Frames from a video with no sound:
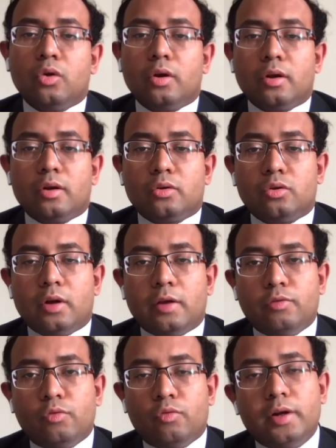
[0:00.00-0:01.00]
So
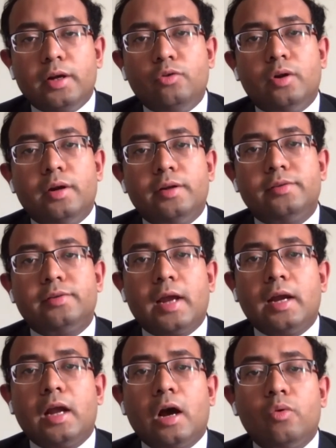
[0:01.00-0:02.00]
if you wanted to
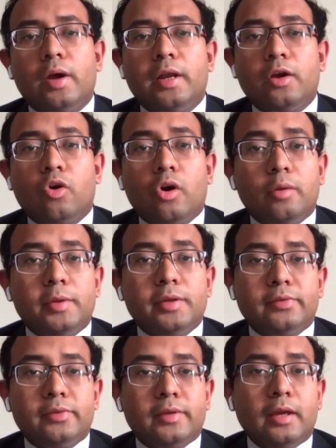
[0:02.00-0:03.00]
understand how an
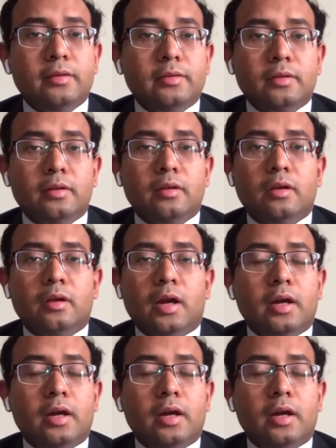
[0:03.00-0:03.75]
economist thinks,